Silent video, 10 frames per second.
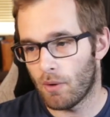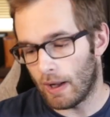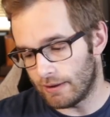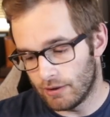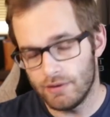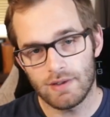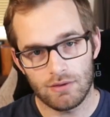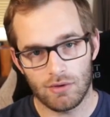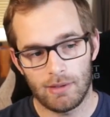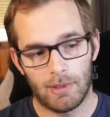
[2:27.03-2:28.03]
And lucid
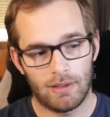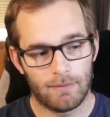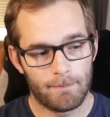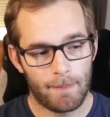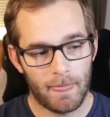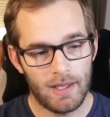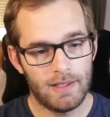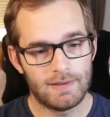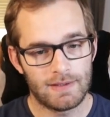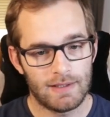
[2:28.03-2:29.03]
dreaming
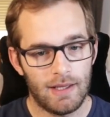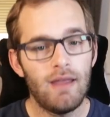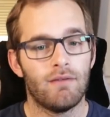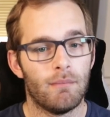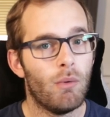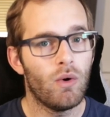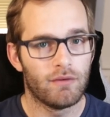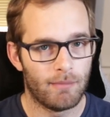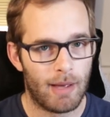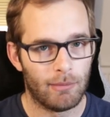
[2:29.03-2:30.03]
is even more of a
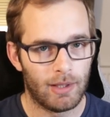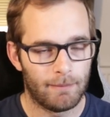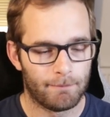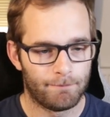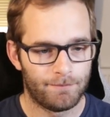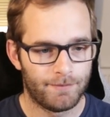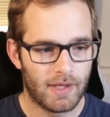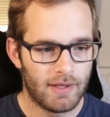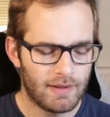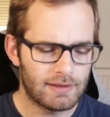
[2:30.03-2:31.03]
memory.
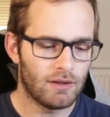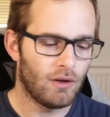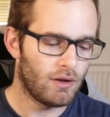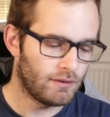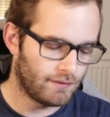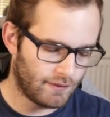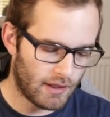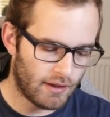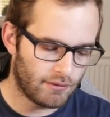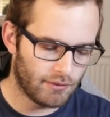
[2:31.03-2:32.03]
There's a lot of
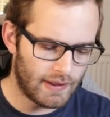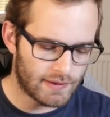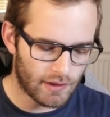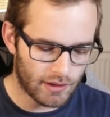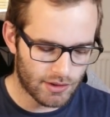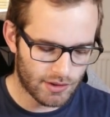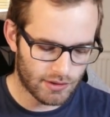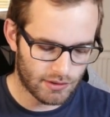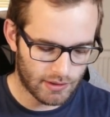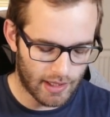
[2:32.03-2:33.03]
uh, research
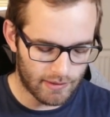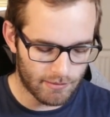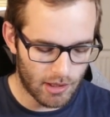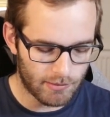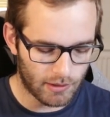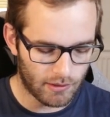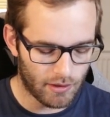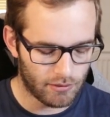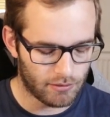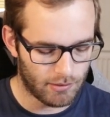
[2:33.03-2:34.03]
at the moment
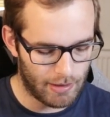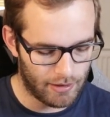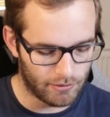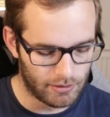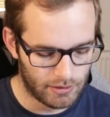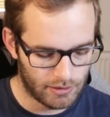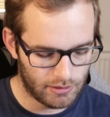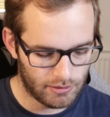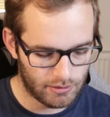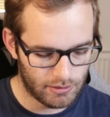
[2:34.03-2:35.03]
going on about,
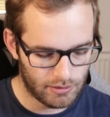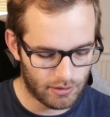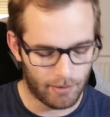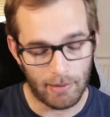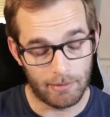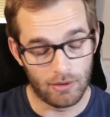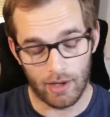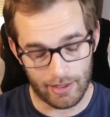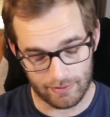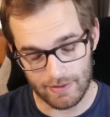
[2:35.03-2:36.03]
uh, maybe not
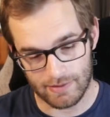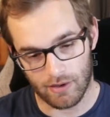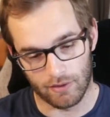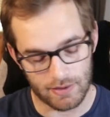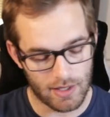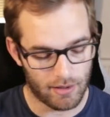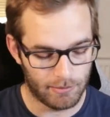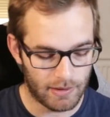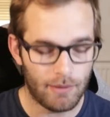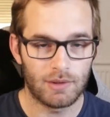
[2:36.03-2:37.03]
at this current time,
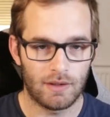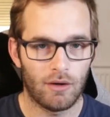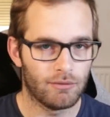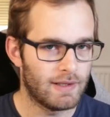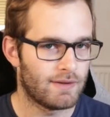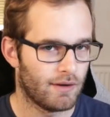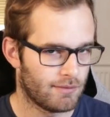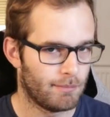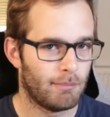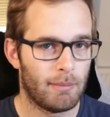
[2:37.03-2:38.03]
but there was a lot of research
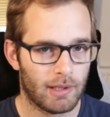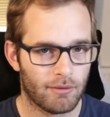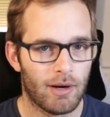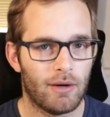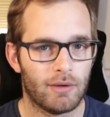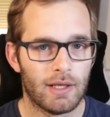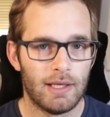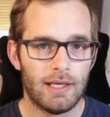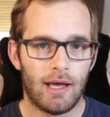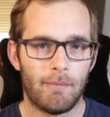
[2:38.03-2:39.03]
bubbling around
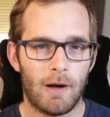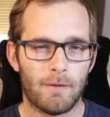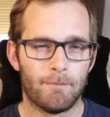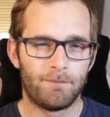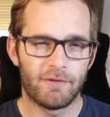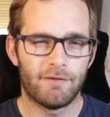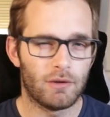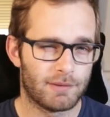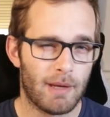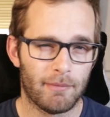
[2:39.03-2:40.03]
about
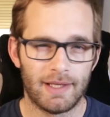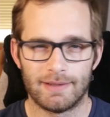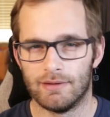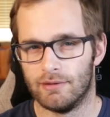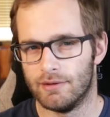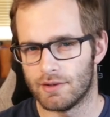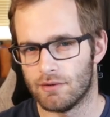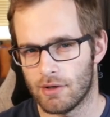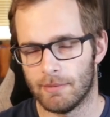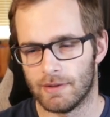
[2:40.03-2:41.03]
false memories and lucid
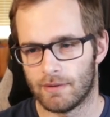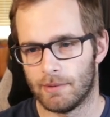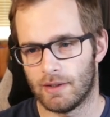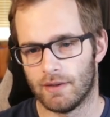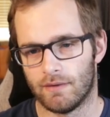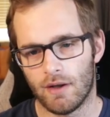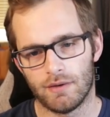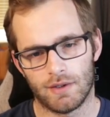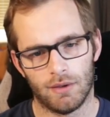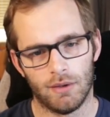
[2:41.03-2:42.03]
dreamers, because
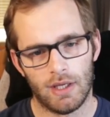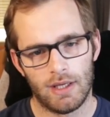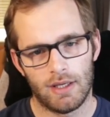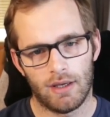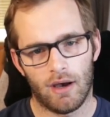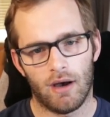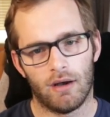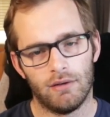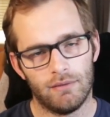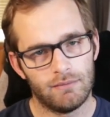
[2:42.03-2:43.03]
those who
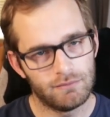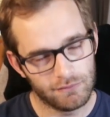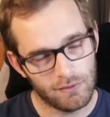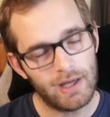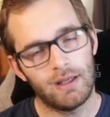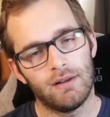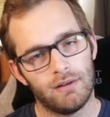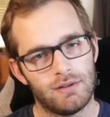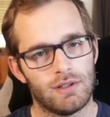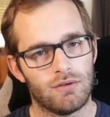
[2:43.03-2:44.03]
are regular
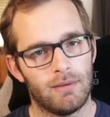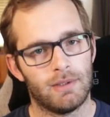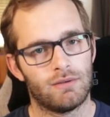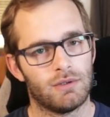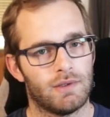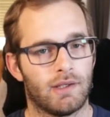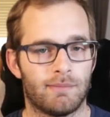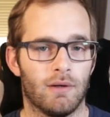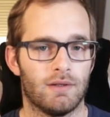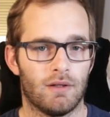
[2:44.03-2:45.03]
lucid dreamers also
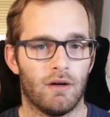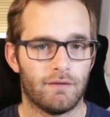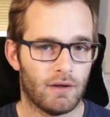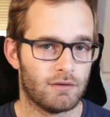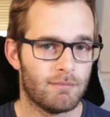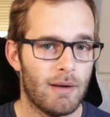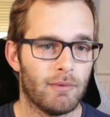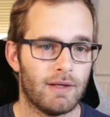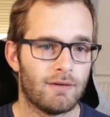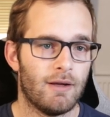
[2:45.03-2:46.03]
experience a lot of false
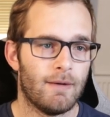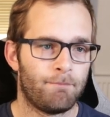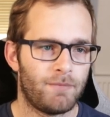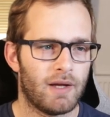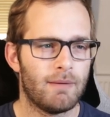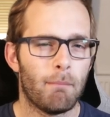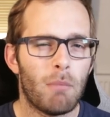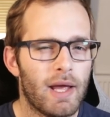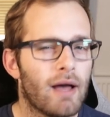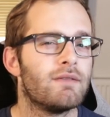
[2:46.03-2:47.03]
memories. And it
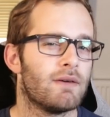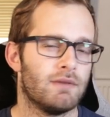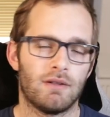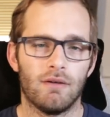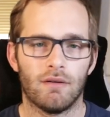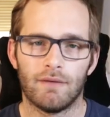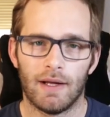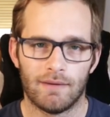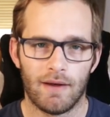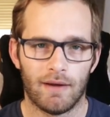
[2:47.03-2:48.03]
might have something to do with the
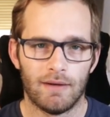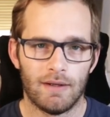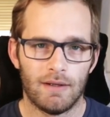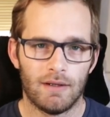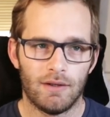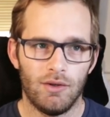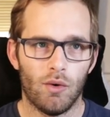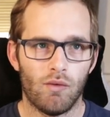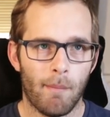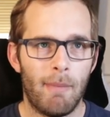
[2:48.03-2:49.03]
fact that
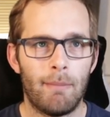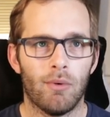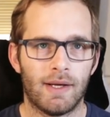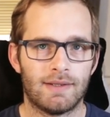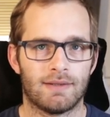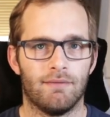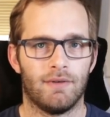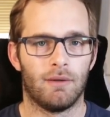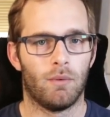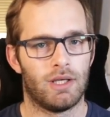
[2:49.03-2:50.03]
you're remembering
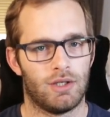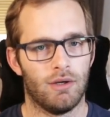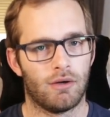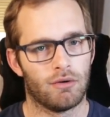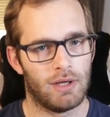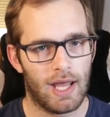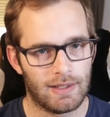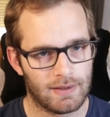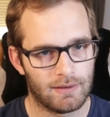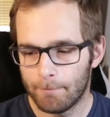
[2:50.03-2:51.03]
something which you
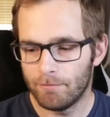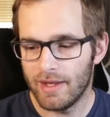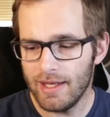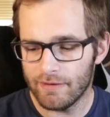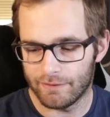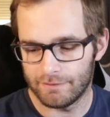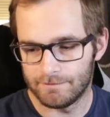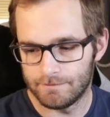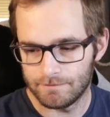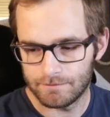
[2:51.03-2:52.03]
created. If
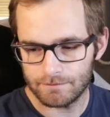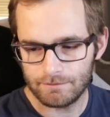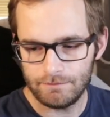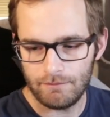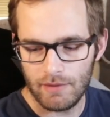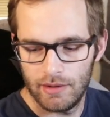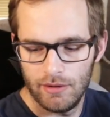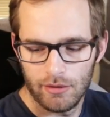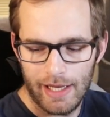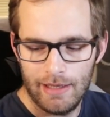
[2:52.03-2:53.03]

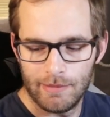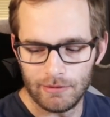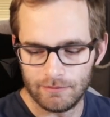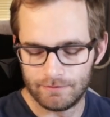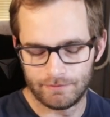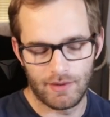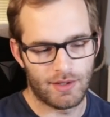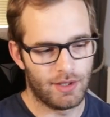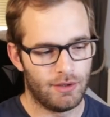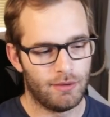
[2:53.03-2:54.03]
you're able
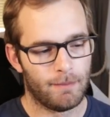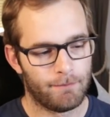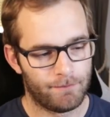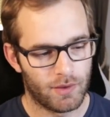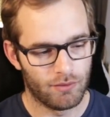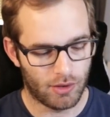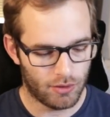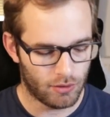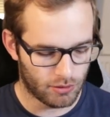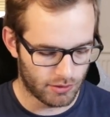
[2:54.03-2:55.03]
to
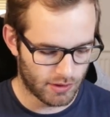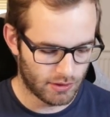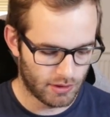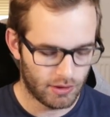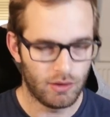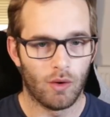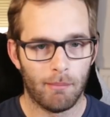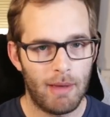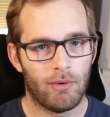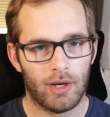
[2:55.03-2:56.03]
record your
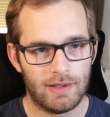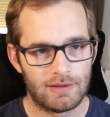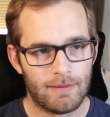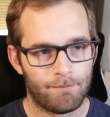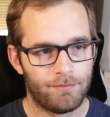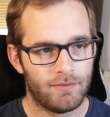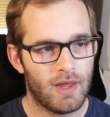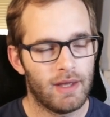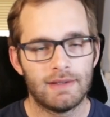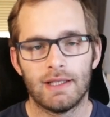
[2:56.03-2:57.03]
memories,
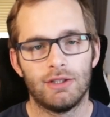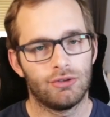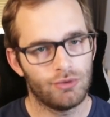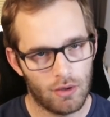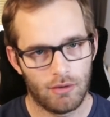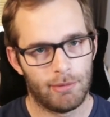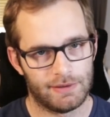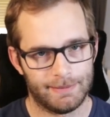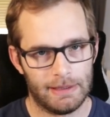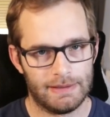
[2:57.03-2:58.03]
there is a strong
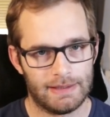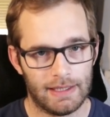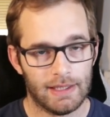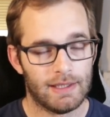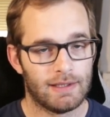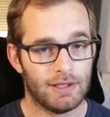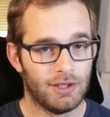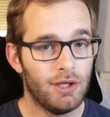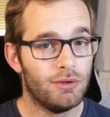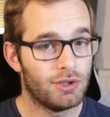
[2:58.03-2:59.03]
possibility that
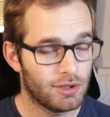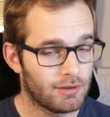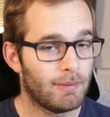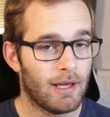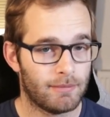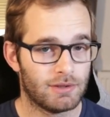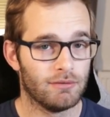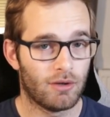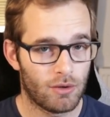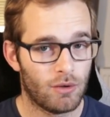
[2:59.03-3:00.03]
you should be able to
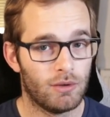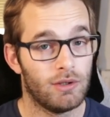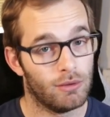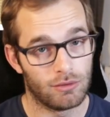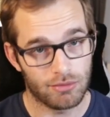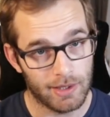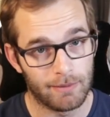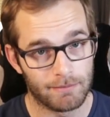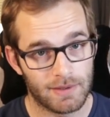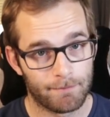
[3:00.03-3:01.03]
record your
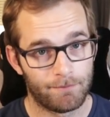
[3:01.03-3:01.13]
dreams,